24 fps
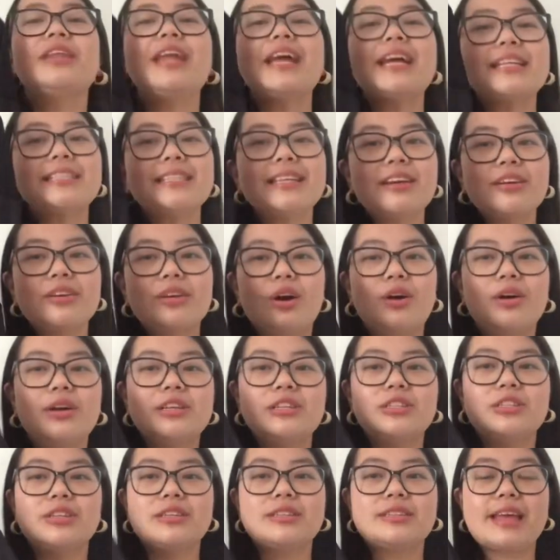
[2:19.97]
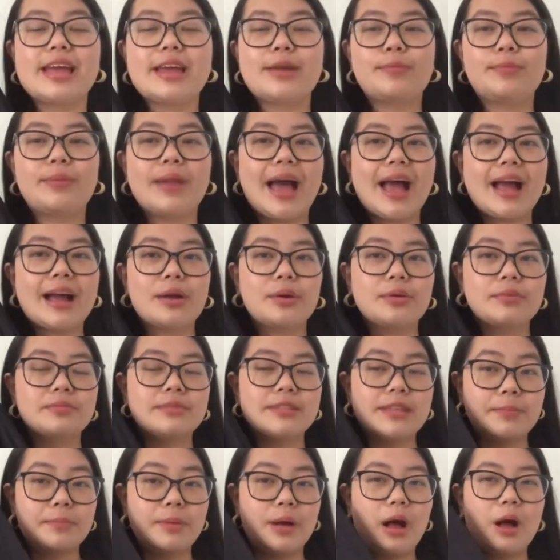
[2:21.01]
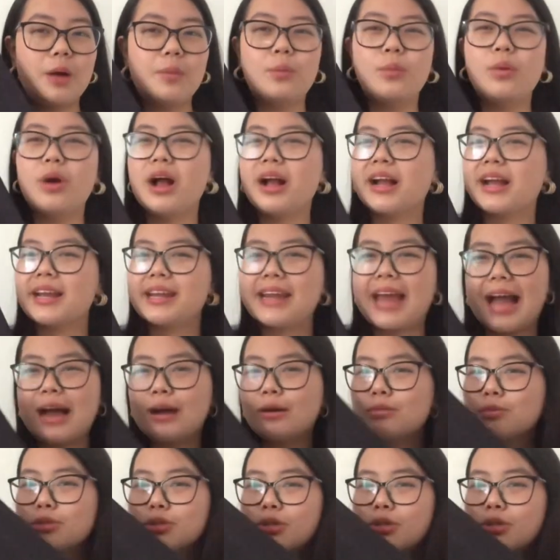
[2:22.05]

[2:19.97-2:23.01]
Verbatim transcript: next thing I got is just a black zip up working out